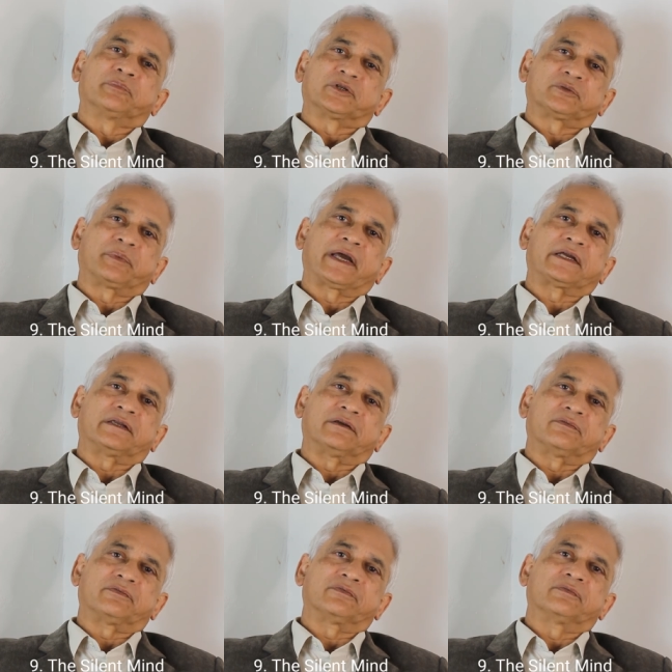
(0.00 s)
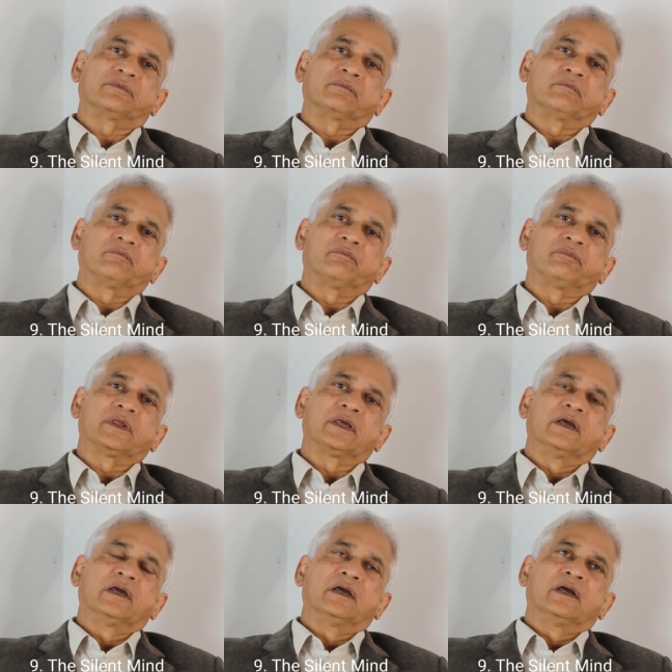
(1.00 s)
perspective
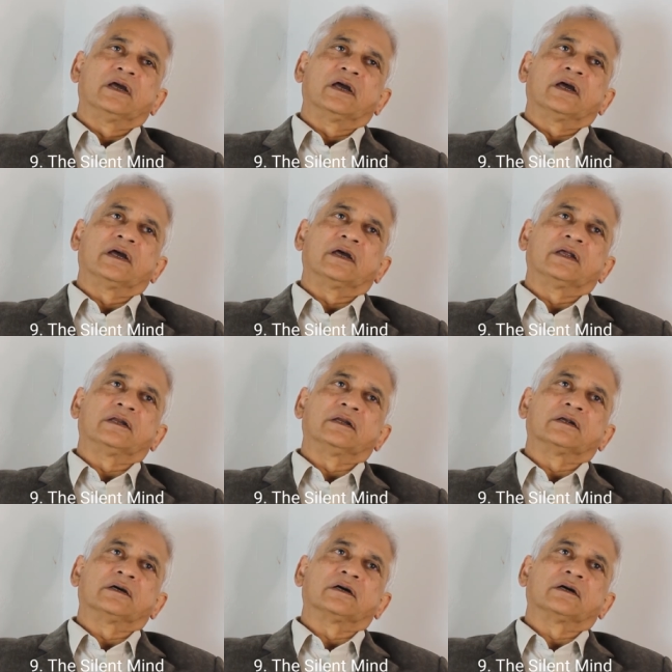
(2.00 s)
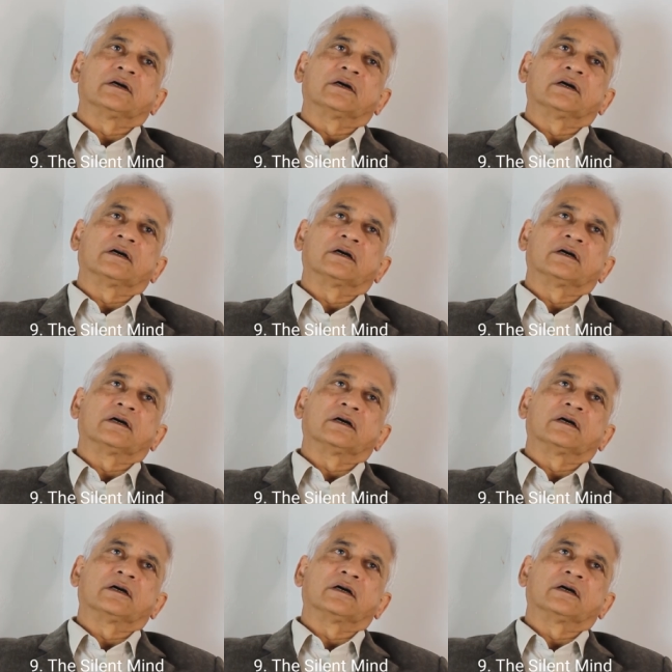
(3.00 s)
and uh,